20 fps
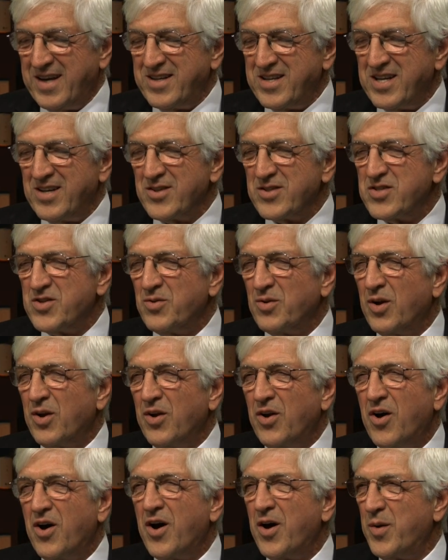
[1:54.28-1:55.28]
tells you a
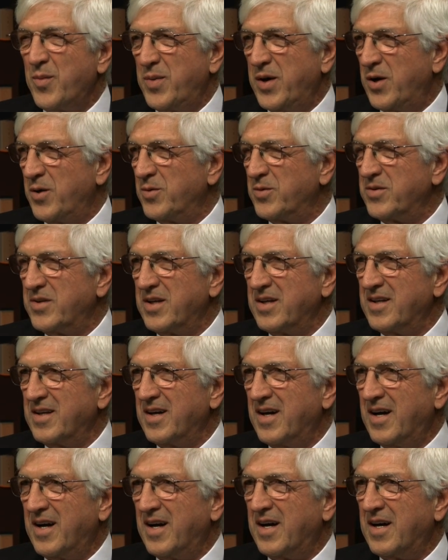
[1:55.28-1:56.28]
lot about
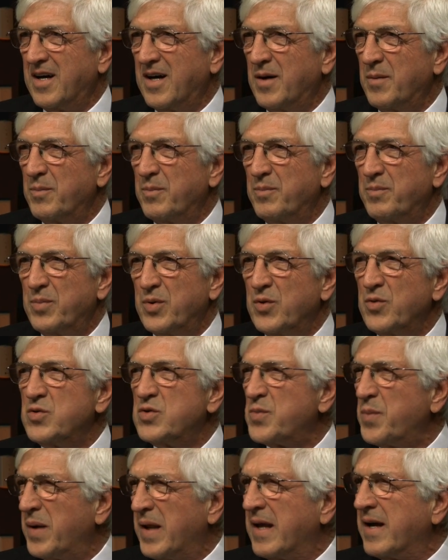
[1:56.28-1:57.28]
blues
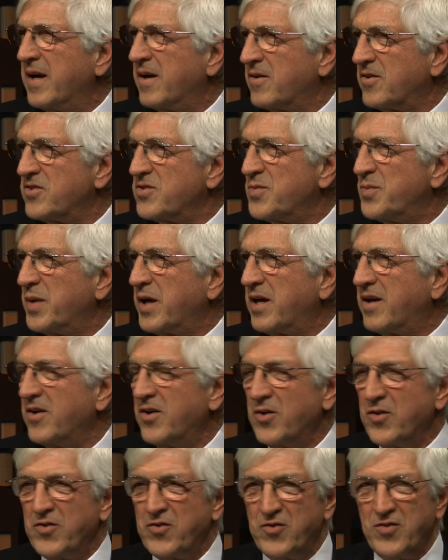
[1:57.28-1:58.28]
players,
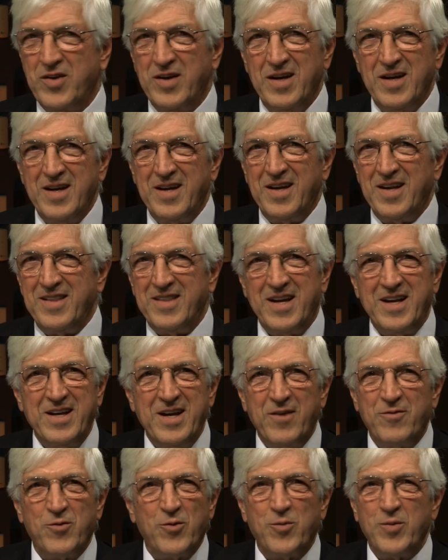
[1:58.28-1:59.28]
because they
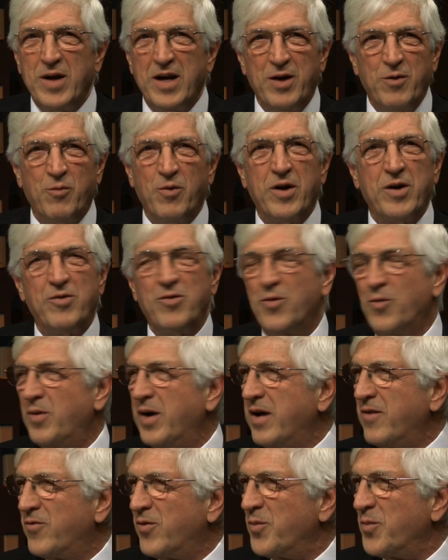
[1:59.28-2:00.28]
never really wander
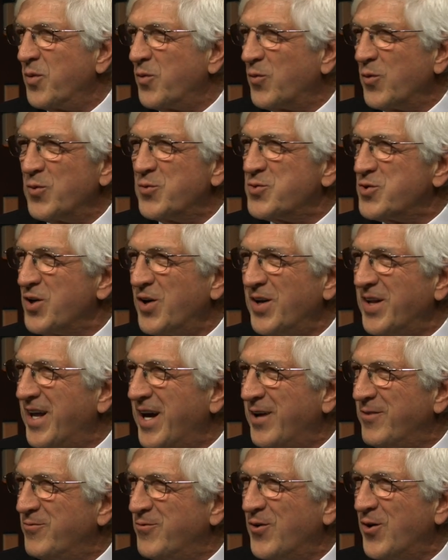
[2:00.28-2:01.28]
away from the roots all
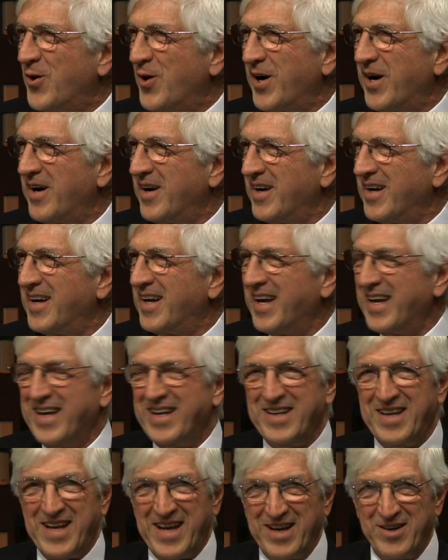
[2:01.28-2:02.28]
that far
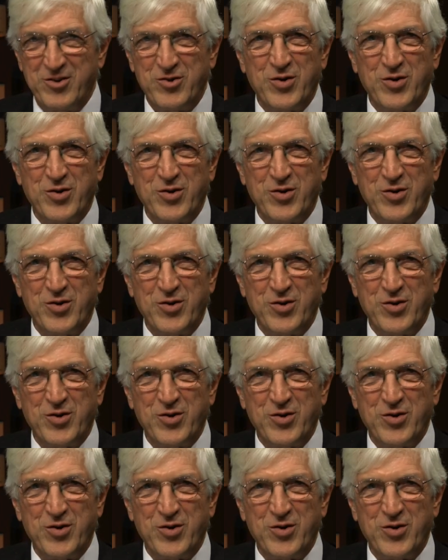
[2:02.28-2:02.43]
in